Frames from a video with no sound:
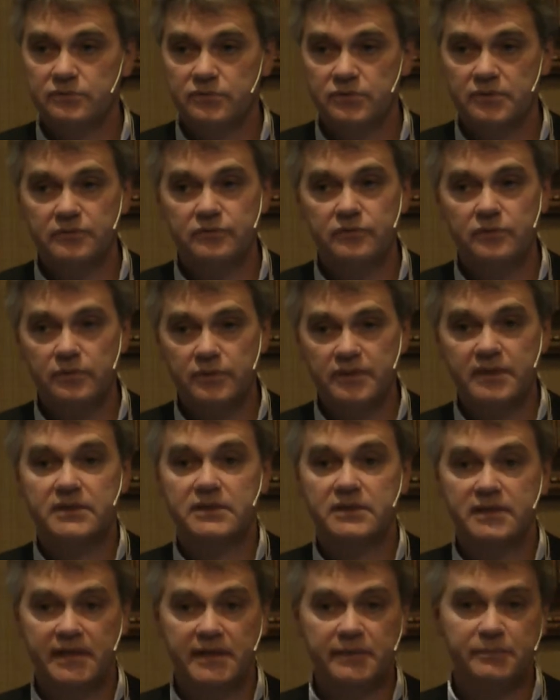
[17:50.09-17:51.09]
So if you look at the
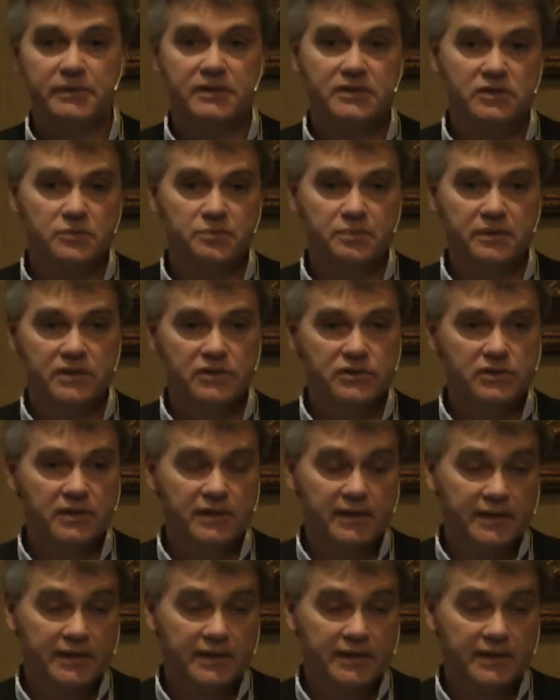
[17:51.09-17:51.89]
diabetes patient,